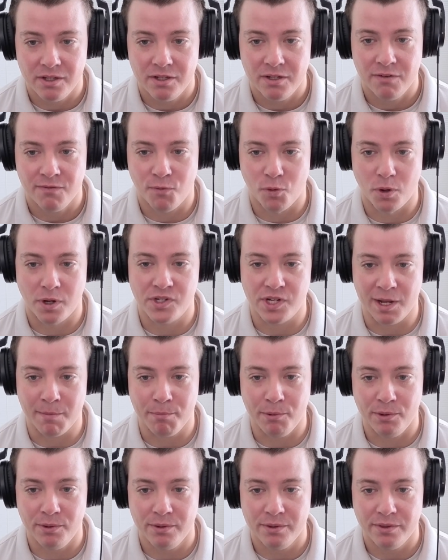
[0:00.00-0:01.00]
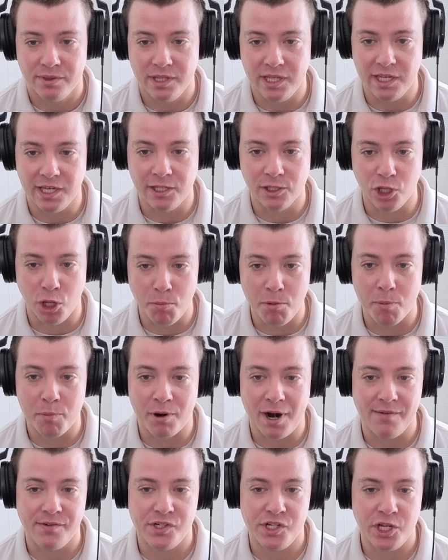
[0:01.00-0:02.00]
For example, the Global
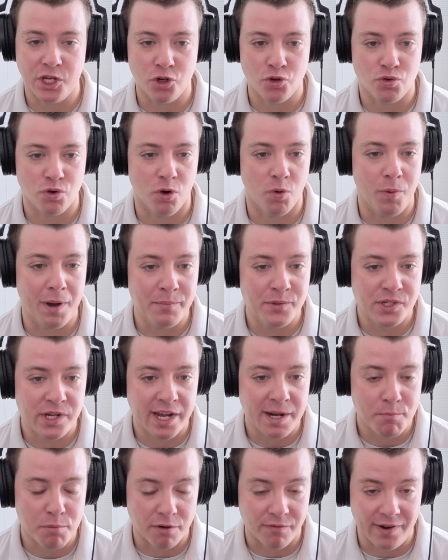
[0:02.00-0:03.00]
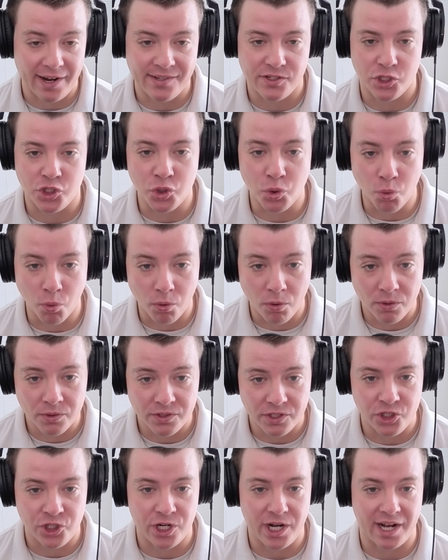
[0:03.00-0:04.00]
Privacy Control website provides a tool
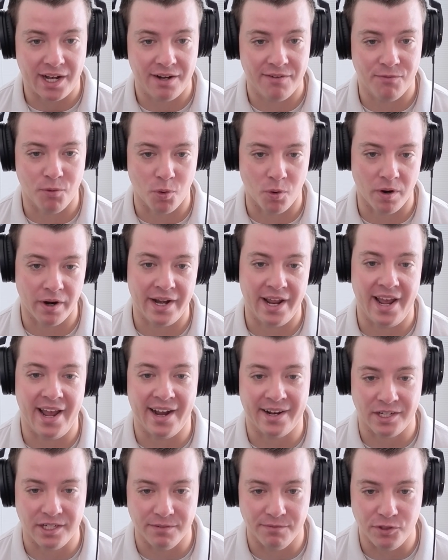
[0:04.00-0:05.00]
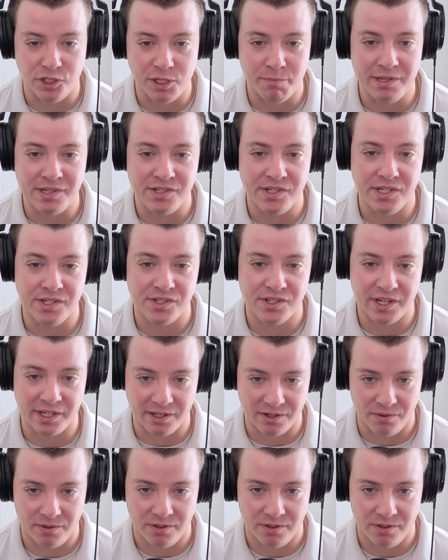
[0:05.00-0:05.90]
to check for an active GPC signal.